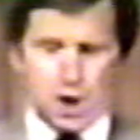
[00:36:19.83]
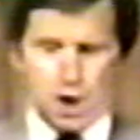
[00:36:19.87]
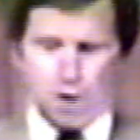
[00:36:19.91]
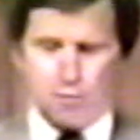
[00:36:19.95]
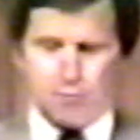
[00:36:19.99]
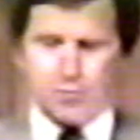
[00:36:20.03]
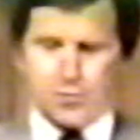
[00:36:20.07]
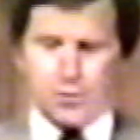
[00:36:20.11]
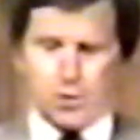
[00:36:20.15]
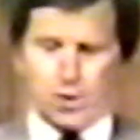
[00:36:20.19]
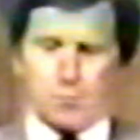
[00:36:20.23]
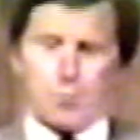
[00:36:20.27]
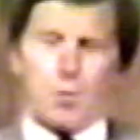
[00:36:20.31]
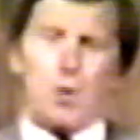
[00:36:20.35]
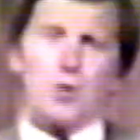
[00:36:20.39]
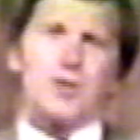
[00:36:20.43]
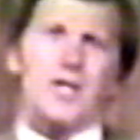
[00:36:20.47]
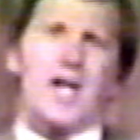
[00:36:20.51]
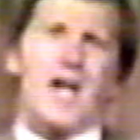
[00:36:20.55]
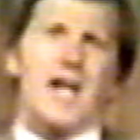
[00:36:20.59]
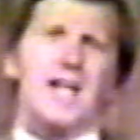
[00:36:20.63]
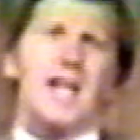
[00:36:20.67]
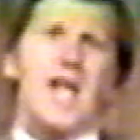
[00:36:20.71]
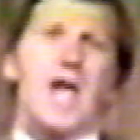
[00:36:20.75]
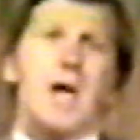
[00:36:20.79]
of
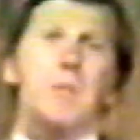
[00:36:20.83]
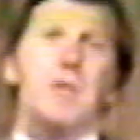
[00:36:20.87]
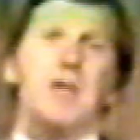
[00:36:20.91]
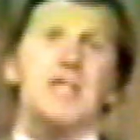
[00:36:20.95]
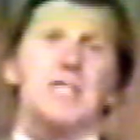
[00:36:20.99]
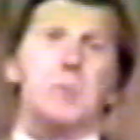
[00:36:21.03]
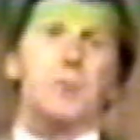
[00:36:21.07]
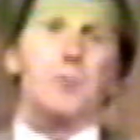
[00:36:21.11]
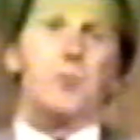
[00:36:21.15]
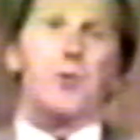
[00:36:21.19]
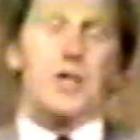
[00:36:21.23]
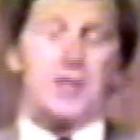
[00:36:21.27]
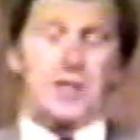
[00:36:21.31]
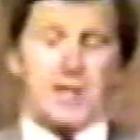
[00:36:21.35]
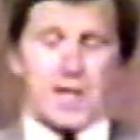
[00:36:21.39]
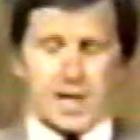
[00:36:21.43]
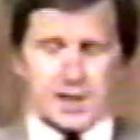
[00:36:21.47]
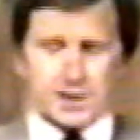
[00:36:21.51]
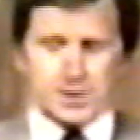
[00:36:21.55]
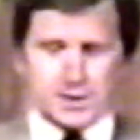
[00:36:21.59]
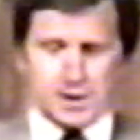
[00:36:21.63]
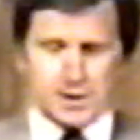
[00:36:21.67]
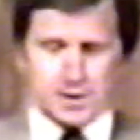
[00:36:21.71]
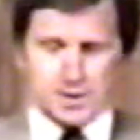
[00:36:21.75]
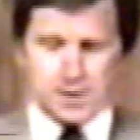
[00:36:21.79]
thermodynamics
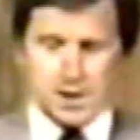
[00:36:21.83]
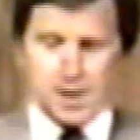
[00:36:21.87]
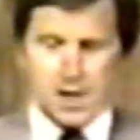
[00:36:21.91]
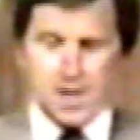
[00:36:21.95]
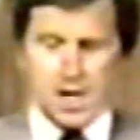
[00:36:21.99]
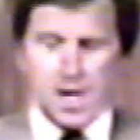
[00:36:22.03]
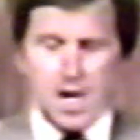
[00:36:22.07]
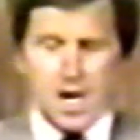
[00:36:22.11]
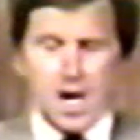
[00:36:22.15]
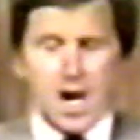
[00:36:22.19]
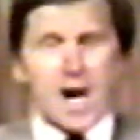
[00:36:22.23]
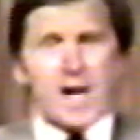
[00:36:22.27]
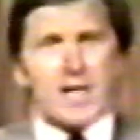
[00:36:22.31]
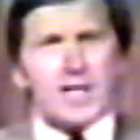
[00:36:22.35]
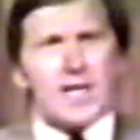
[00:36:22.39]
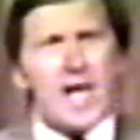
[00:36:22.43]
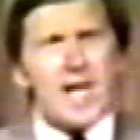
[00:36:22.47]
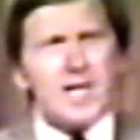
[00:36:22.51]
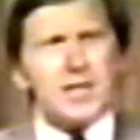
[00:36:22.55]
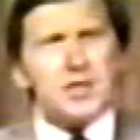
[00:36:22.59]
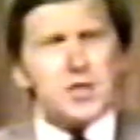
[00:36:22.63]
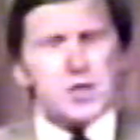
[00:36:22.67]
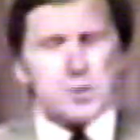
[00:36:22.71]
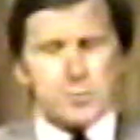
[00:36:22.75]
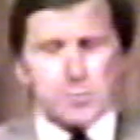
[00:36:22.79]
predict it. I'd
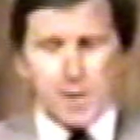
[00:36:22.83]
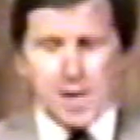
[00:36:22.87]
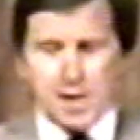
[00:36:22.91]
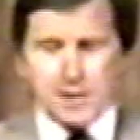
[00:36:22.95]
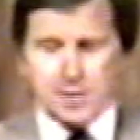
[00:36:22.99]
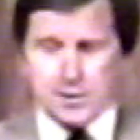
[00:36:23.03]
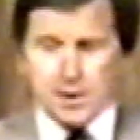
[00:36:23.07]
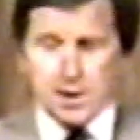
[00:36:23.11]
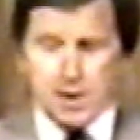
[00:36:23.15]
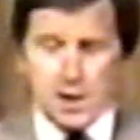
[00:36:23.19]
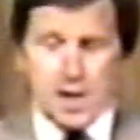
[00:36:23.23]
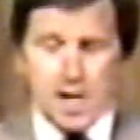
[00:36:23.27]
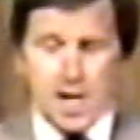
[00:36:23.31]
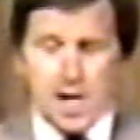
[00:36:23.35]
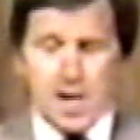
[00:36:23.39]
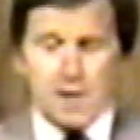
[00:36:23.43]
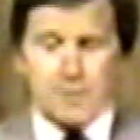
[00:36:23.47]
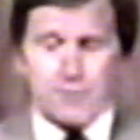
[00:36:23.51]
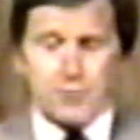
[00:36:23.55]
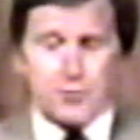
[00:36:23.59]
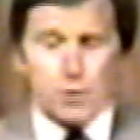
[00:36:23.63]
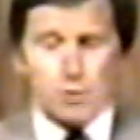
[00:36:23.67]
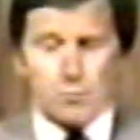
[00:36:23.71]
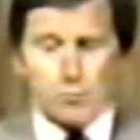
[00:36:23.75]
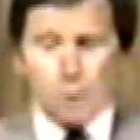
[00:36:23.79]
like to spend
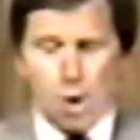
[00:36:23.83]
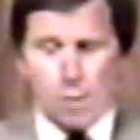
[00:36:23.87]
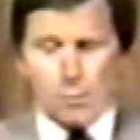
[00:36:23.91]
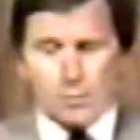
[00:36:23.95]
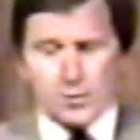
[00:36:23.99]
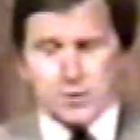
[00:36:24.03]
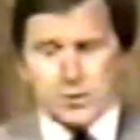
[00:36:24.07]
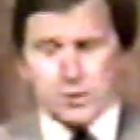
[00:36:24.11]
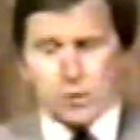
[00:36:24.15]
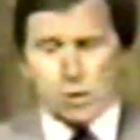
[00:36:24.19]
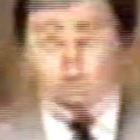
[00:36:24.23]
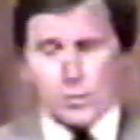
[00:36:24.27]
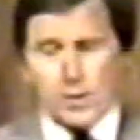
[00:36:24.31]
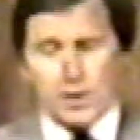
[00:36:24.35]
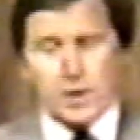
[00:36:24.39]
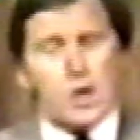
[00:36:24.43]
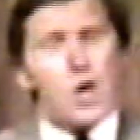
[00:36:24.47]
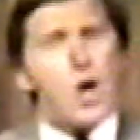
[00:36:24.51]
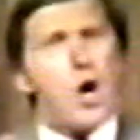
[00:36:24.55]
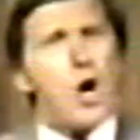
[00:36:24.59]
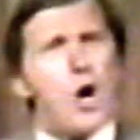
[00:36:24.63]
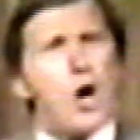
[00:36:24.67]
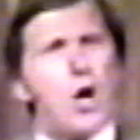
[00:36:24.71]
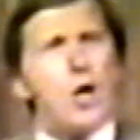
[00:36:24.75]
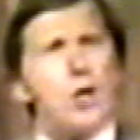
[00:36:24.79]
a few moments to
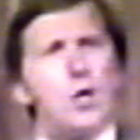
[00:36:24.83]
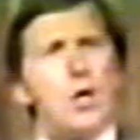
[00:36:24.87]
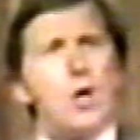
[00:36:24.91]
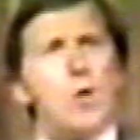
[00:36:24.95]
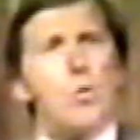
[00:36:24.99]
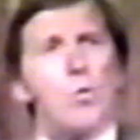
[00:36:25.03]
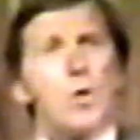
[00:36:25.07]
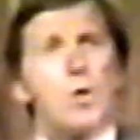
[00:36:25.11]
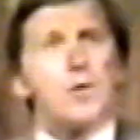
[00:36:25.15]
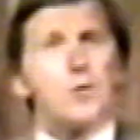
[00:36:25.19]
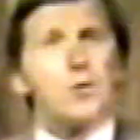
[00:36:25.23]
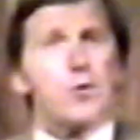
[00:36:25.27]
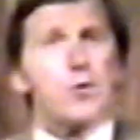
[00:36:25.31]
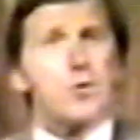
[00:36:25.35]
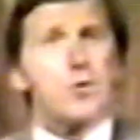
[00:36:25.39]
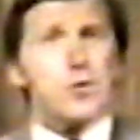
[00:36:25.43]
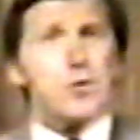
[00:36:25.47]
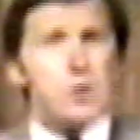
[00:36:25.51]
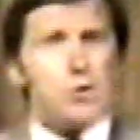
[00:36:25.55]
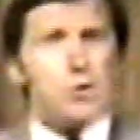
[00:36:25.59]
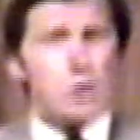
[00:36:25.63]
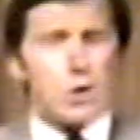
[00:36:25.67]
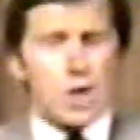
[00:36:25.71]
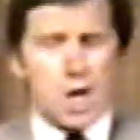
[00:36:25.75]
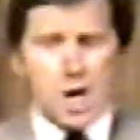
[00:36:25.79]
recall what those
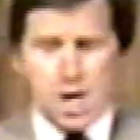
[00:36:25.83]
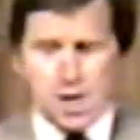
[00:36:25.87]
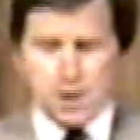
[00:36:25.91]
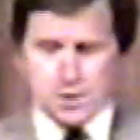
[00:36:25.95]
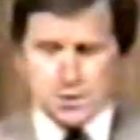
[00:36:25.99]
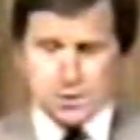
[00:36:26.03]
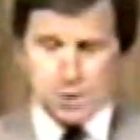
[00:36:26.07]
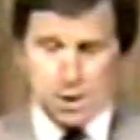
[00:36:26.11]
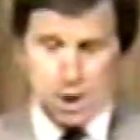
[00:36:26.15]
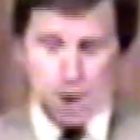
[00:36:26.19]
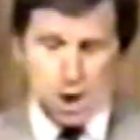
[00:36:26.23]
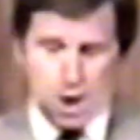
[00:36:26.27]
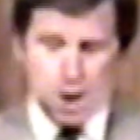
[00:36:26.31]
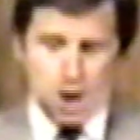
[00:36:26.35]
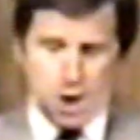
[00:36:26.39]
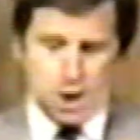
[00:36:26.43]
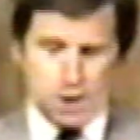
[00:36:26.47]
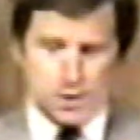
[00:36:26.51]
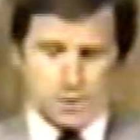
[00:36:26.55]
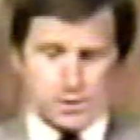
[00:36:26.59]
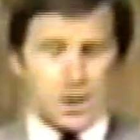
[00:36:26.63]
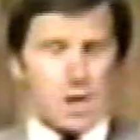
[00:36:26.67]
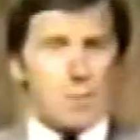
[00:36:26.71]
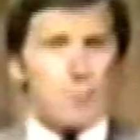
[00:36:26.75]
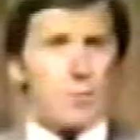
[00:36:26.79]
2 laws are.
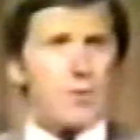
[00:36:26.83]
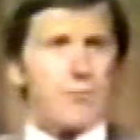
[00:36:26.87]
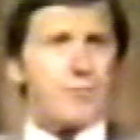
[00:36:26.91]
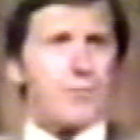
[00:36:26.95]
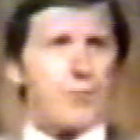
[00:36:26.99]
Number